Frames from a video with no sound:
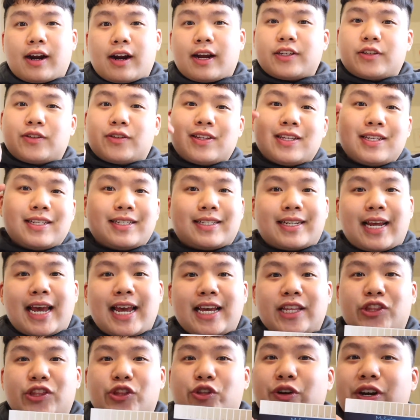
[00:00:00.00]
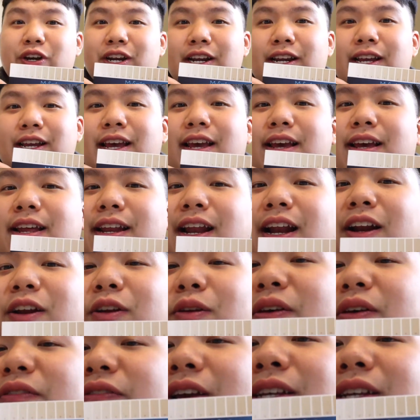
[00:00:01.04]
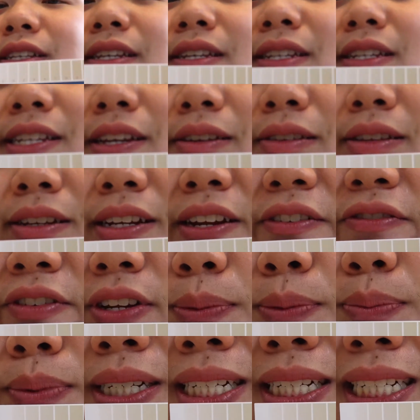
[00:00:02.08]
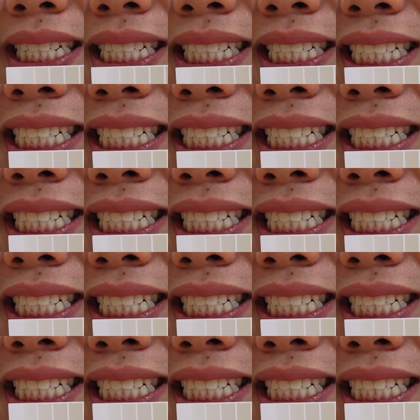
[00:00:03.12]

guys, so this is day 3, and I don't know if you guys can tell the difference, but